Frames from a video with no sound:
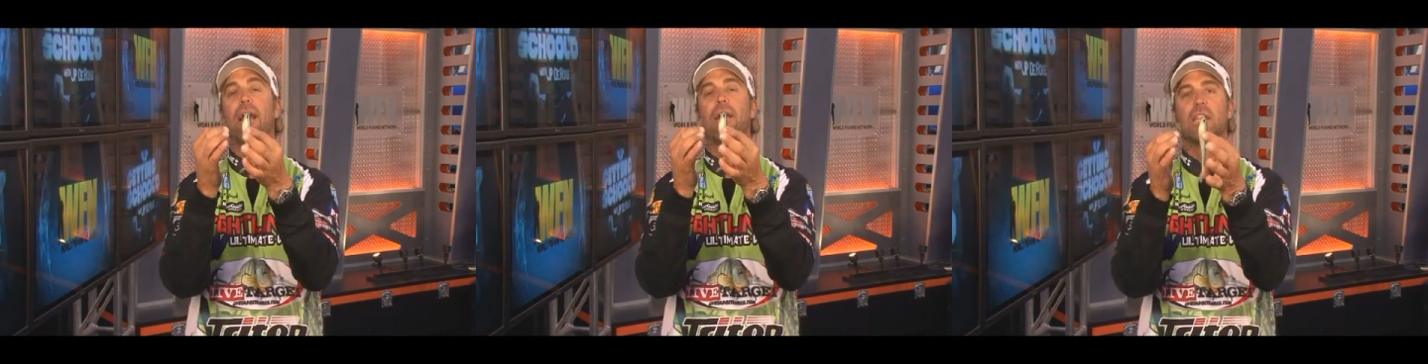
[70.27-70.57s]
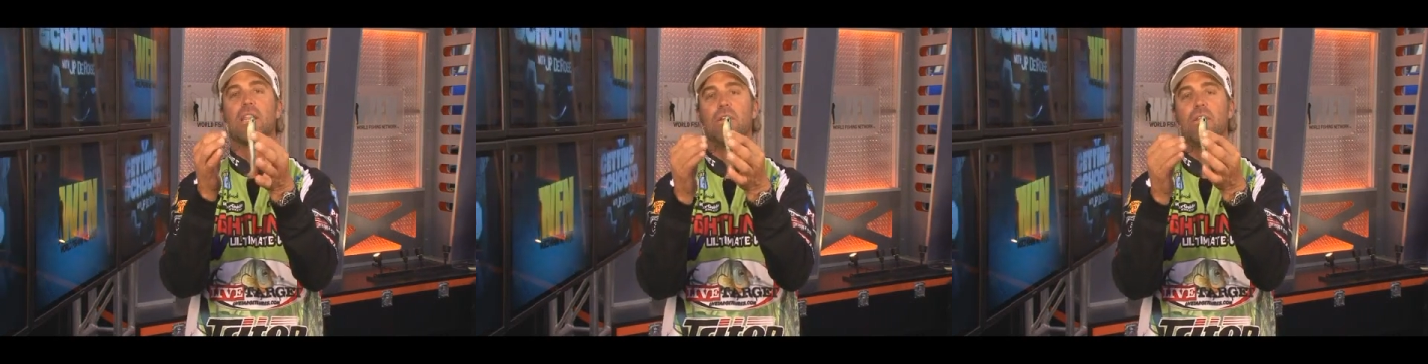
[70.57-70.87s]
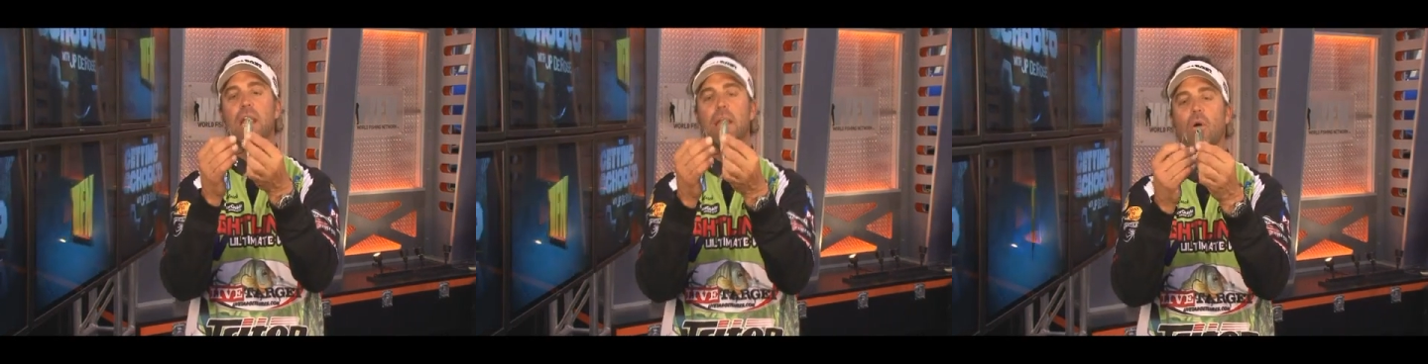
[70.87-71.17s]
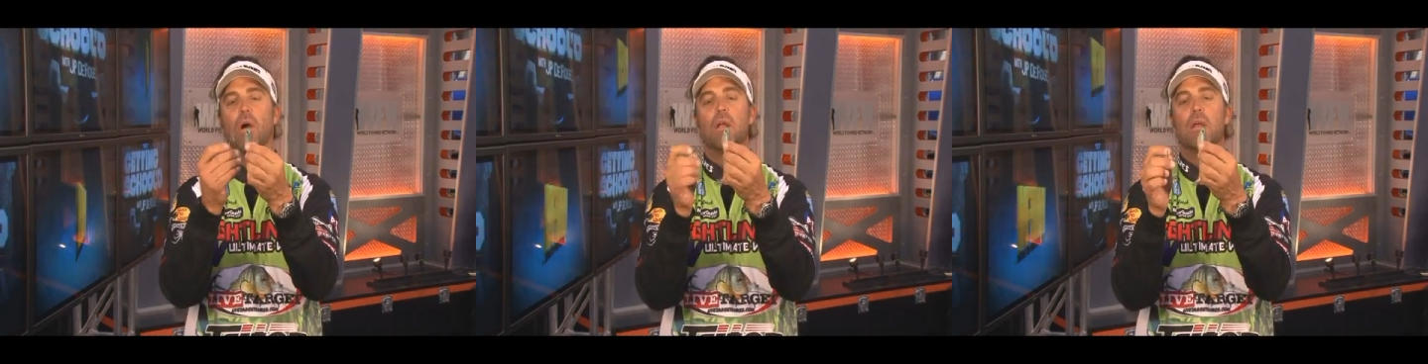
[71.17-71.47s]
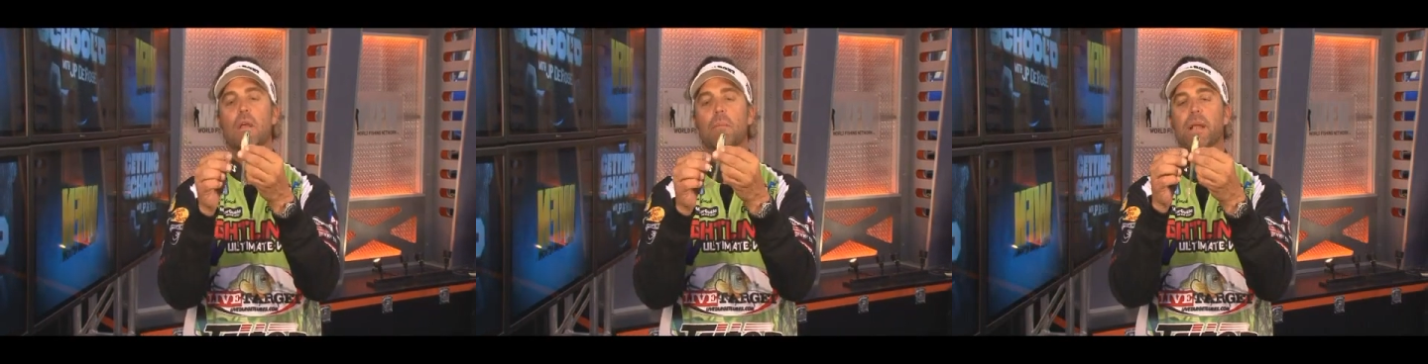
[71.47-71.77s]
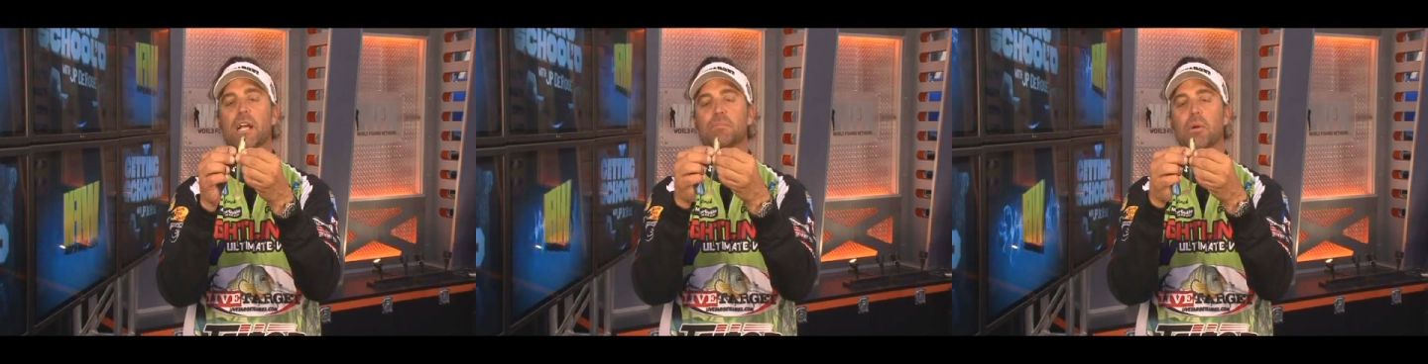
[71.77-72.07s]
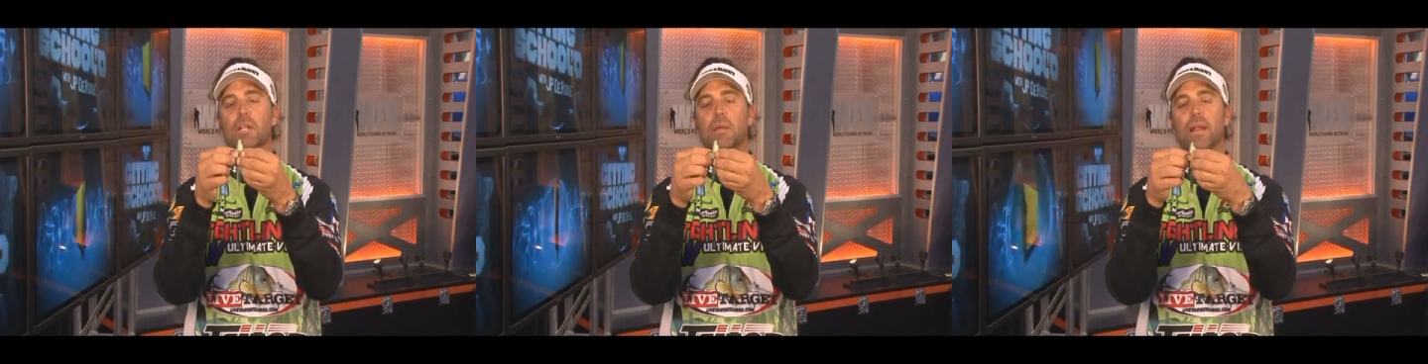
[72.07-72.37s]
I don't have to do that anymore because
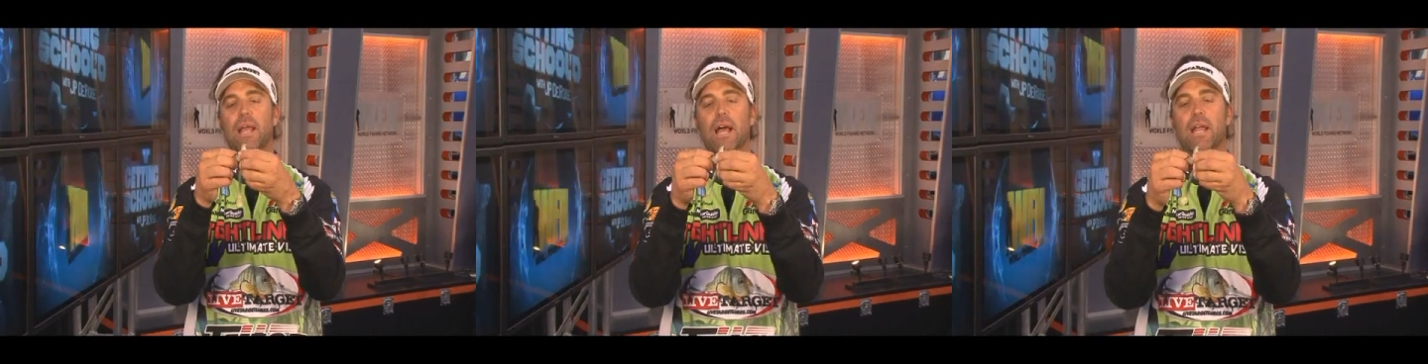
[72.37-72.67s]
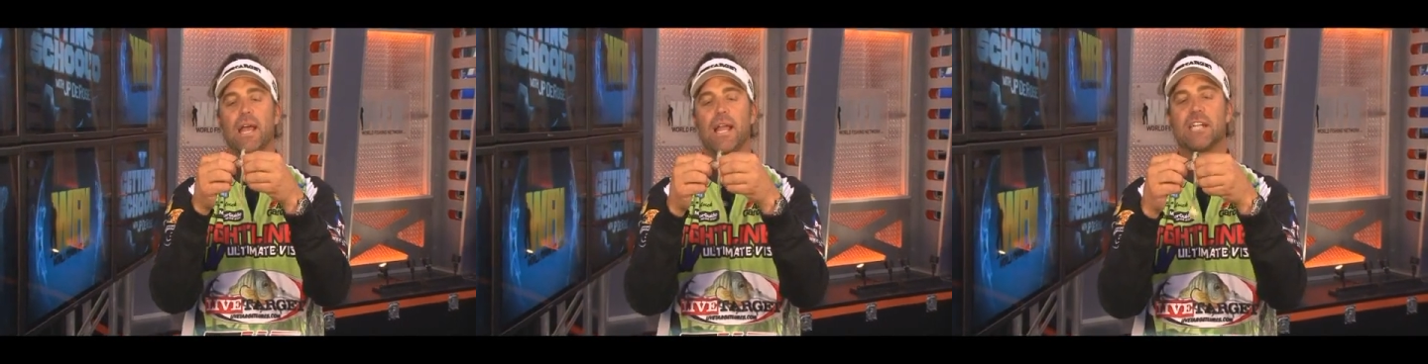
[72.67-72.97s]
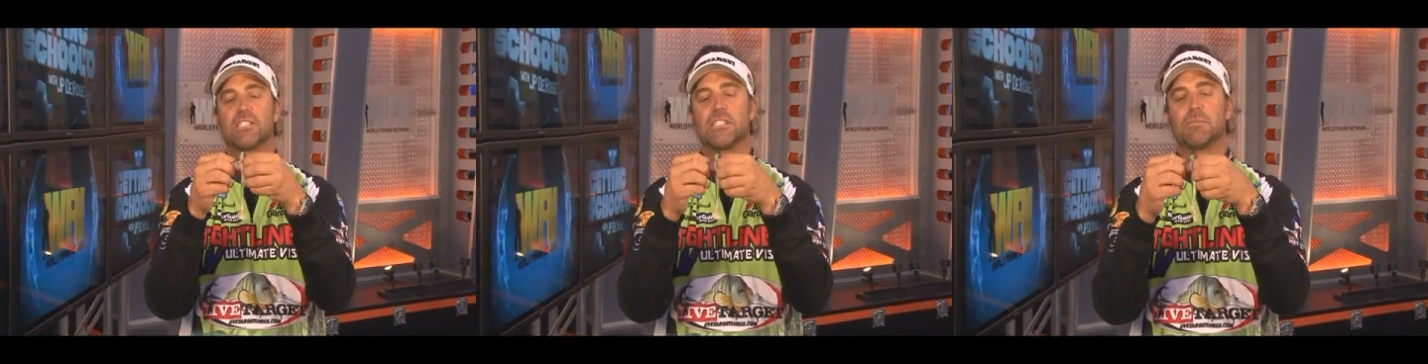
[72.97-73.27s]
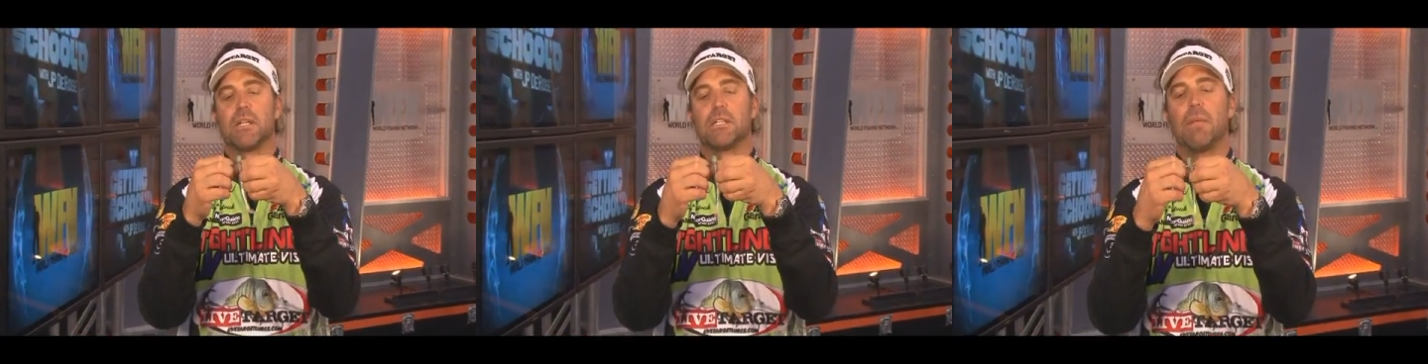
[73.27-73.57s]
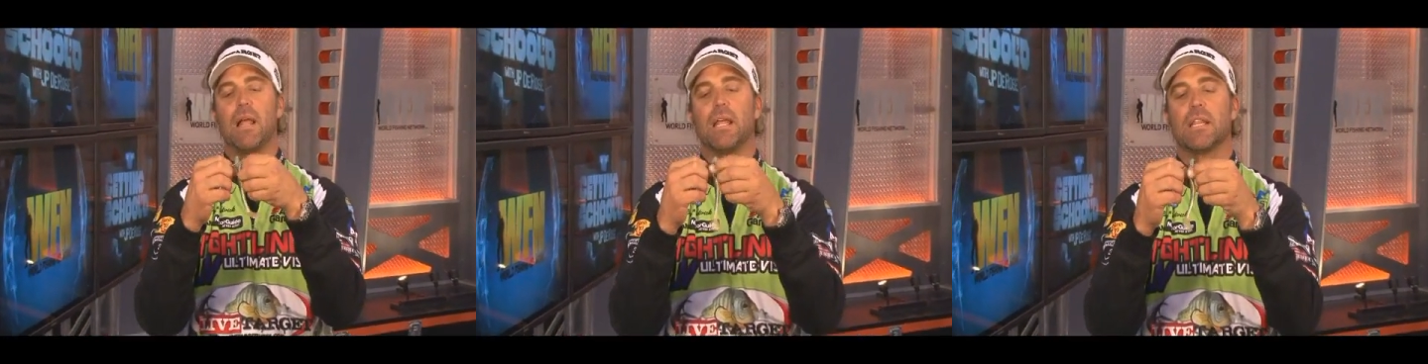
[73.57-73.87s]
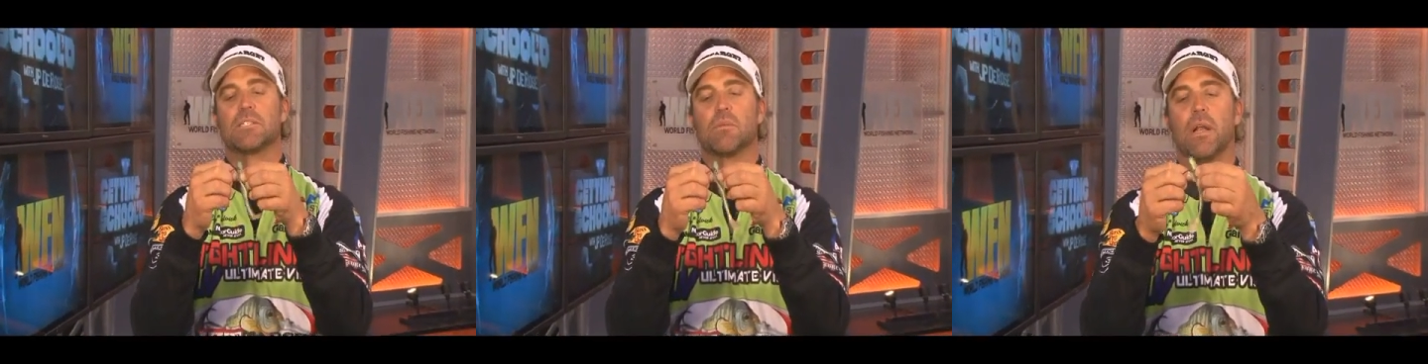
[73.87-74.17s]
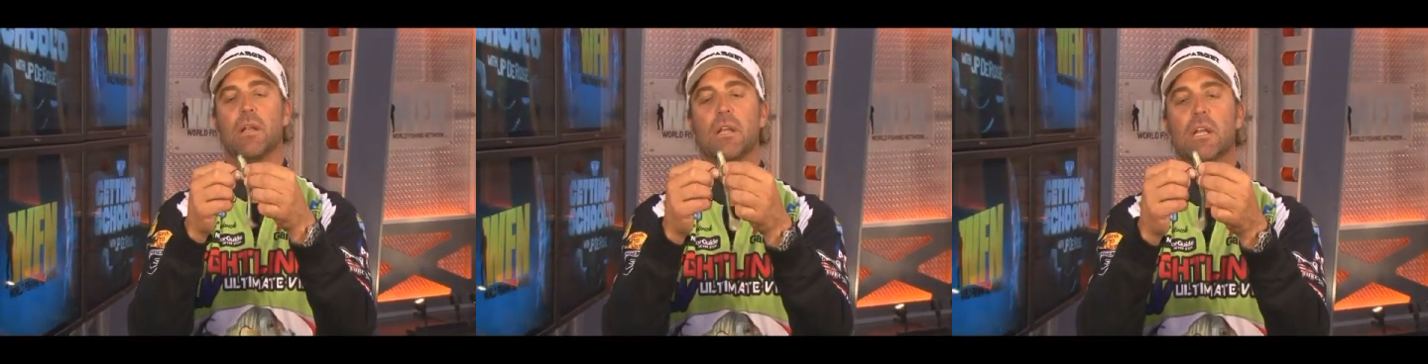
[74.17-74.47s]
Berkley went ahead and actually split the belly of this one.